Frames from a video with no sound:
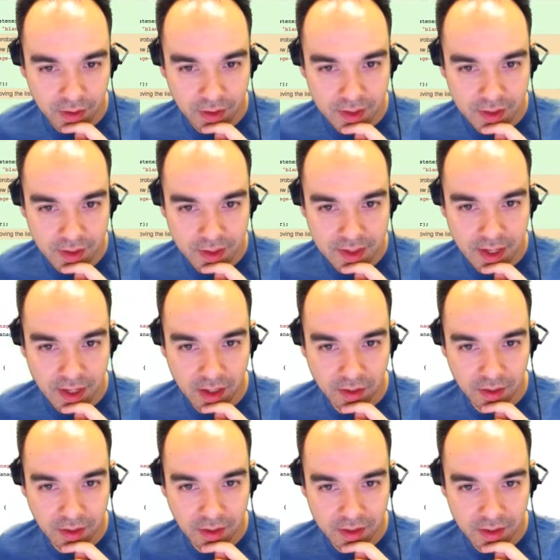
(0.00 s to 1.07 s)
So let's take a
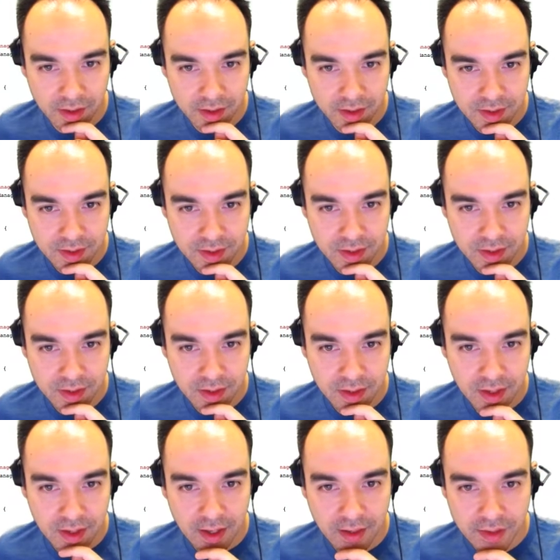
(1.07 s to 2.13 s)
look at this.
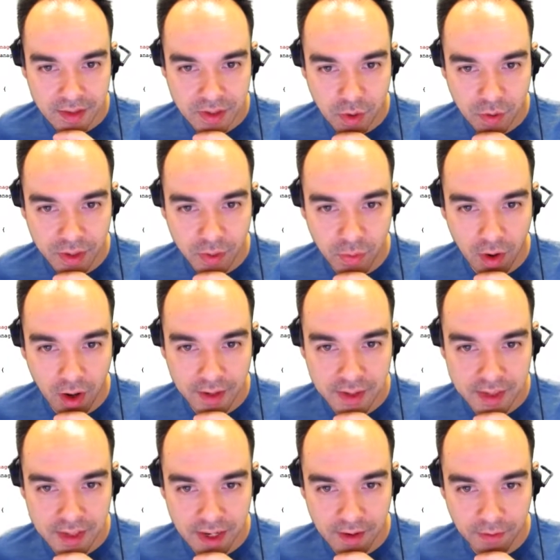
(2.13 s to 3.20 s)
This only
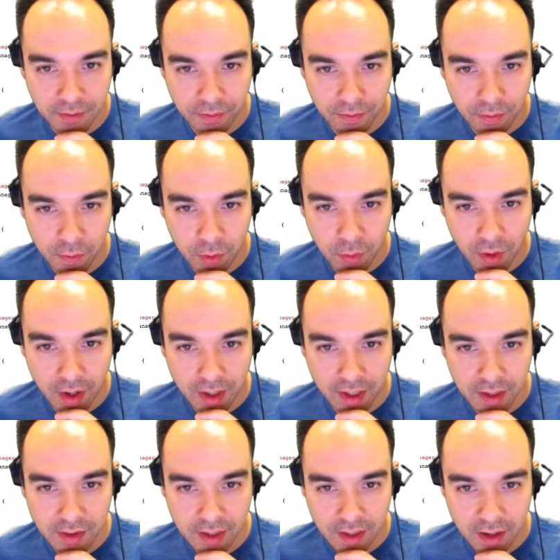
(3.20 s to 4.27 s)
runs if we're running
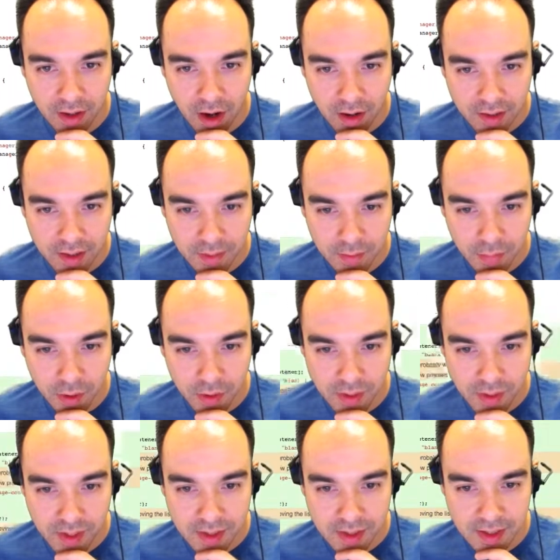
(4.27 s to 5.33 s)
in the content
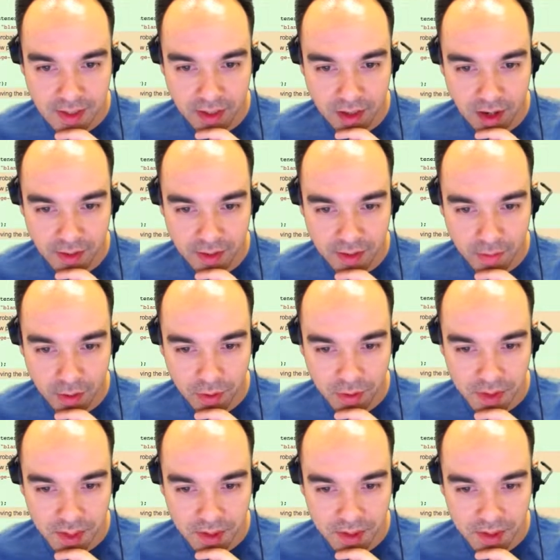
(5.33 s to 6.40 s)
process, in a content
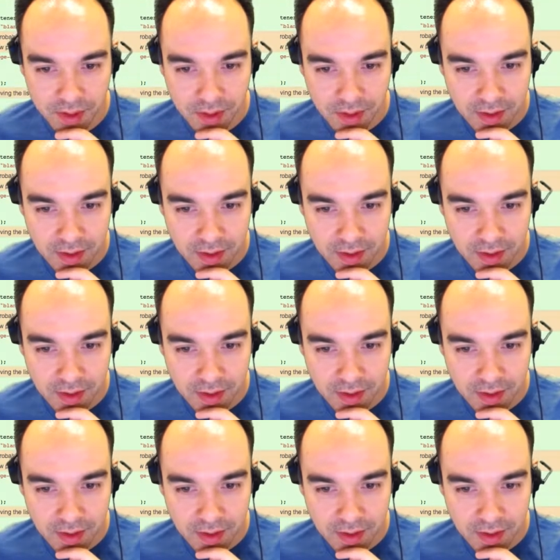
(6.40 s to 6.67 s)
process.